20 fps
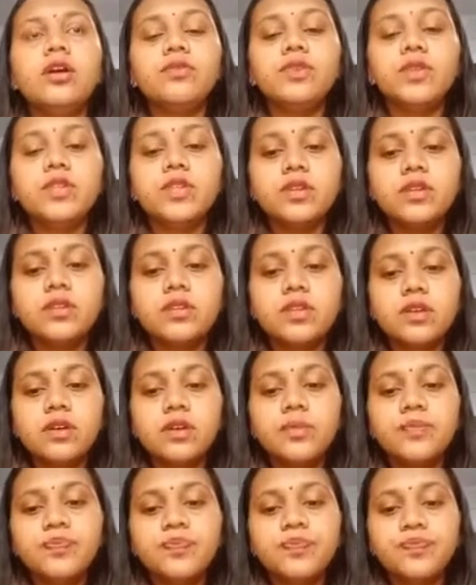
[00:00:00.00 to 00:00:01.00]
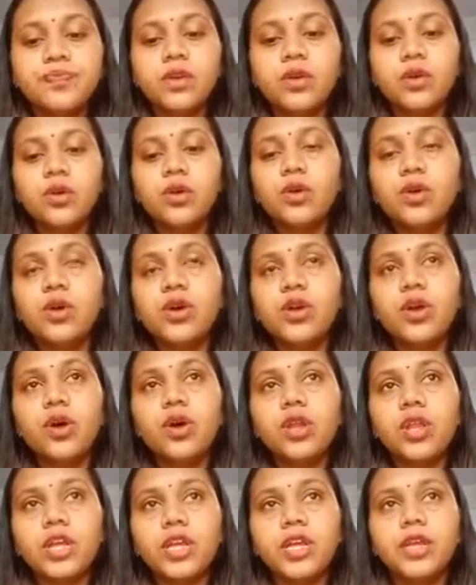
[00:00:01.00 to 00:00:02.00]
which is the
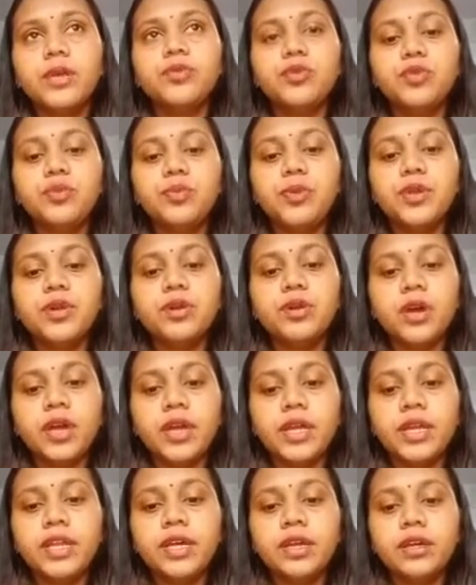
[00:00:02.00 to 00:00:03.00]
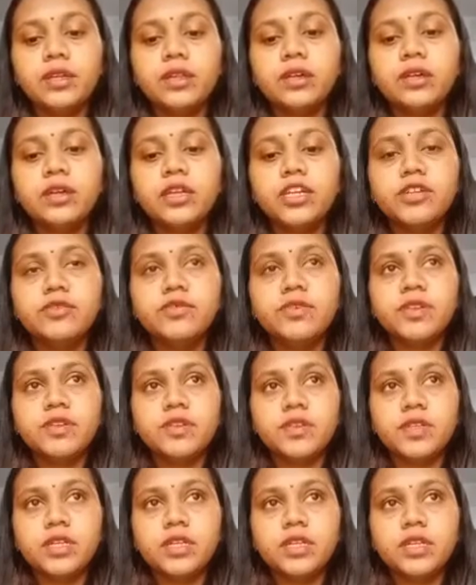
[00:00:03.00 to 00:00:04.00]
overall aim to provide the
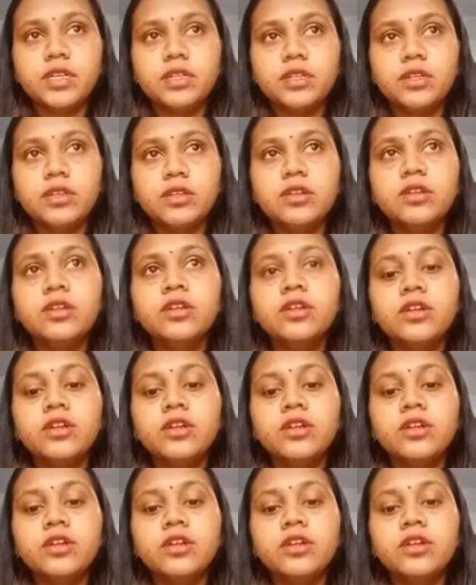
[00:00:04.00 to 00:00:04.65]
investigator